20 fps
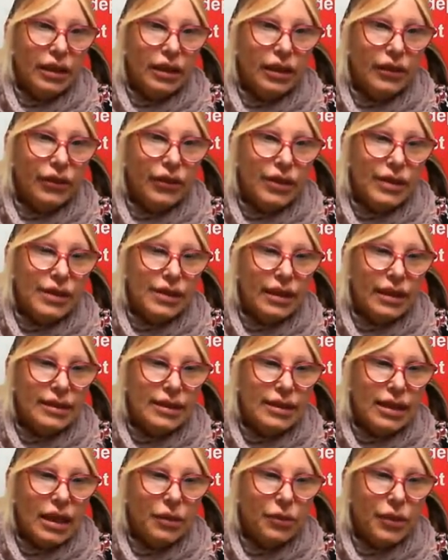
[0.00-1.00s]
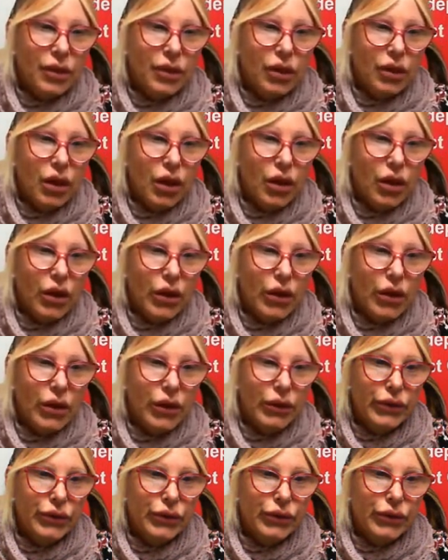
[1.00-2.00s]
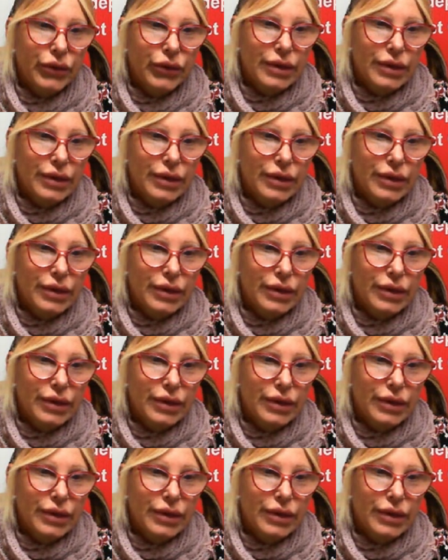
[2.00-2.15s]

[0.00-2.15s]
if it's an example of